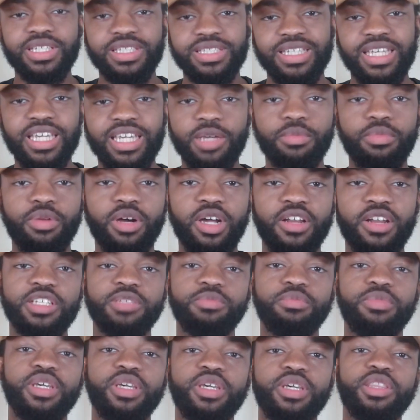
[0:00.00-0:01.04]
the second part of
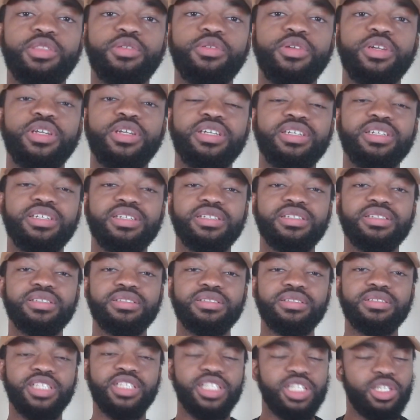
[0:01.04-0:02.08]
this big three
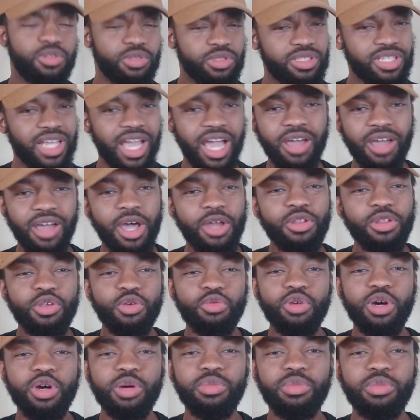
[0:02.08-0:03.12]
is how
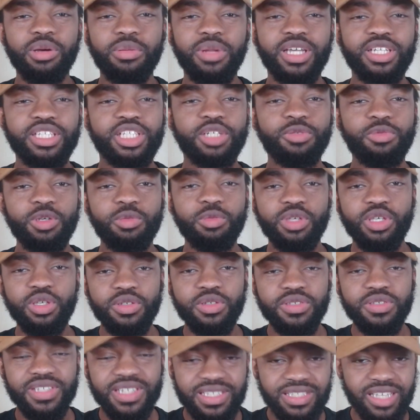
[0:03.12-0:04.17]
do you warm up? Like, should we be
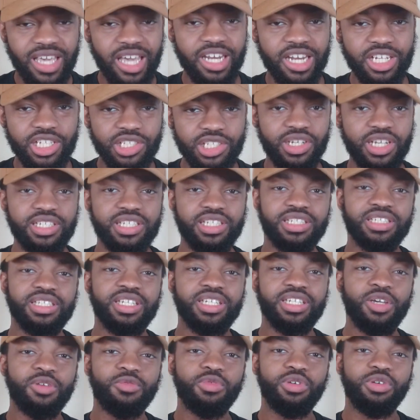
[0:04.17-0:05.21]
using static
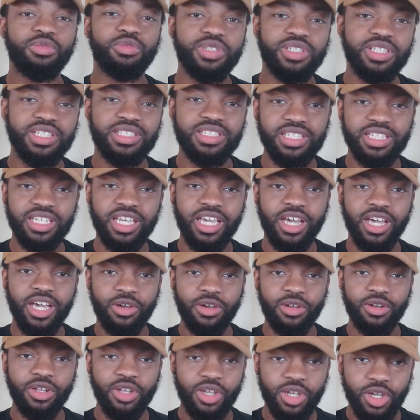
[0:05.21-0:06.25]
stretches where we just sit
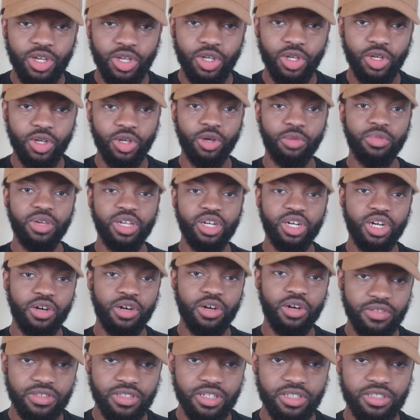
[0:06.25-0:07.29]
down or bend
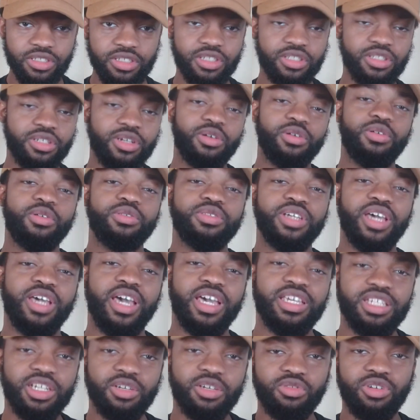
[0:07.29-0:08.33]
over, touch your toes
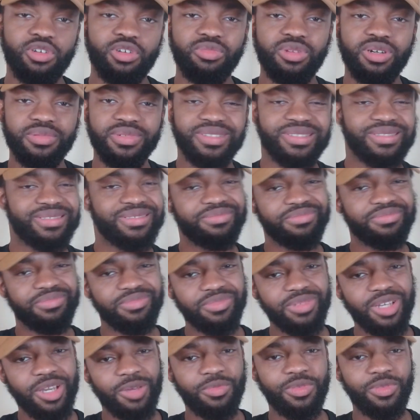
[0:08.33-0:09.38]
as our warm ups?
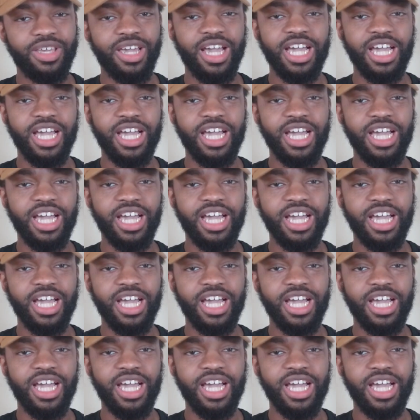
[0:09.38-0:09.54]
Help